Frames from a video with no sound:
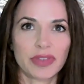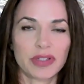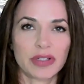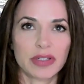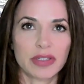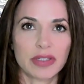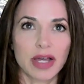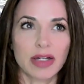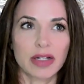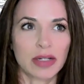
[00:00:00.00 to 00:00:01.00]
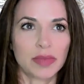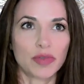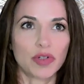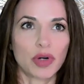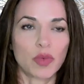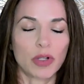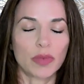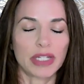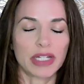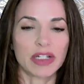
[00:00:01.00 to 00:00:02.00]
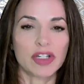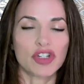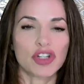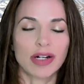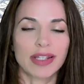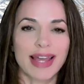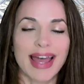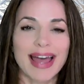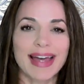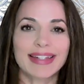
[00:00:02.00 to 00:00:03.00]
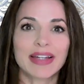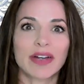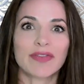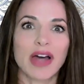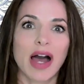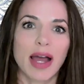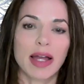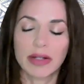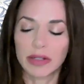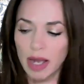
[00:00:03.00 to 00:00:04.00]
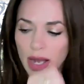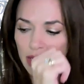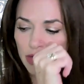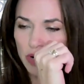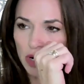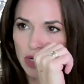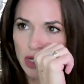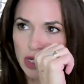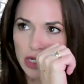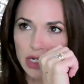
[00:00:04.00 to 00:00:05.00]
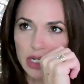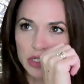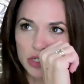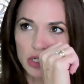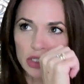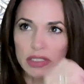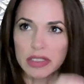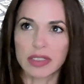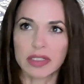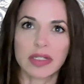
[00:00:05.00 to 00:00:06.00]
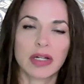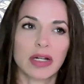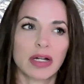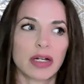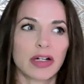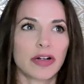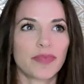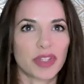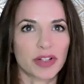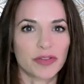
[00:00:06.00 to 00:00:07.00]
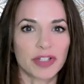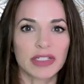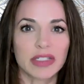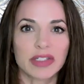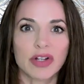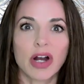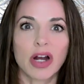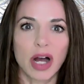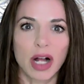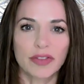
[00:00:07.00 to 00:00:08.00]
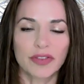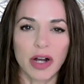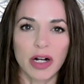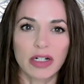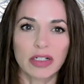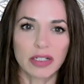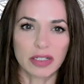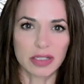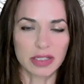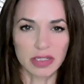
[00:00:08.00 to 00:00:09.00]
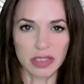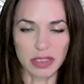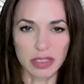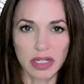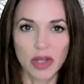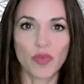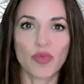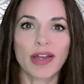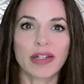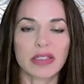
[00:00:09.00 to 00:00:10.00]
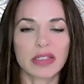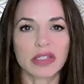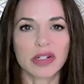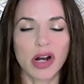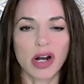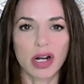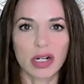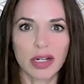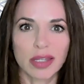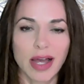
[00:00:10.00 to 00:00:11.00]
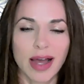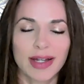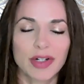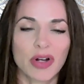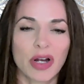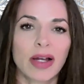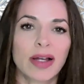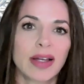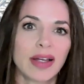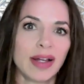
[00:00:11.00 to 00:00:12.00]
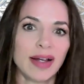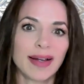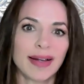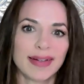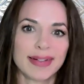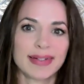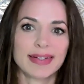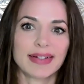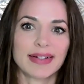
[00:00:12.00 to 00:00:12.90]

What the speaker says: the sun and moon will be conjunct the head of the Hydra, conjunct this fixed star Alphard, and it's the brightest star in the Hydra. And